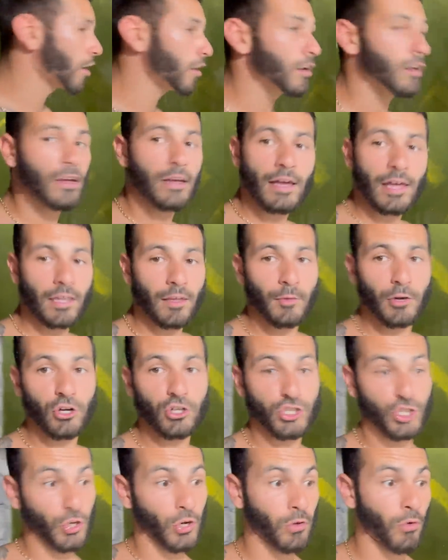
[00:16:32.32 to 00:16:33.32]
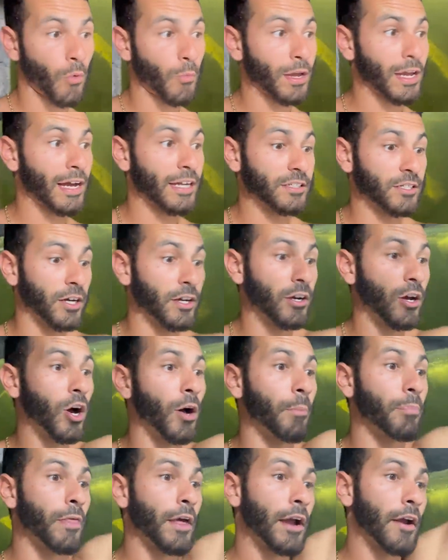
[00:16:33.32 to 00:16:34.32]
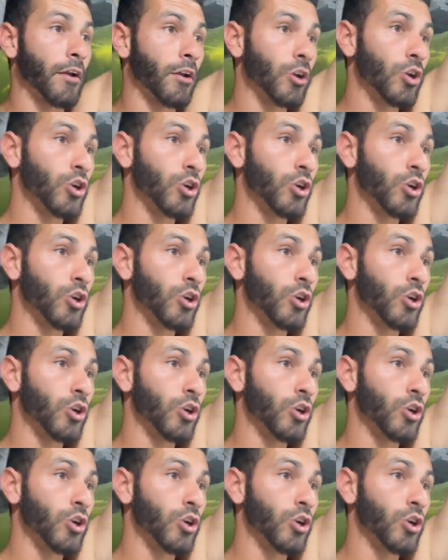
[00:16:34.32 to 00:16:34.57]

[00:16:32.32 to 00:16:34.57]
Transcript: and let me go show you what we got done up there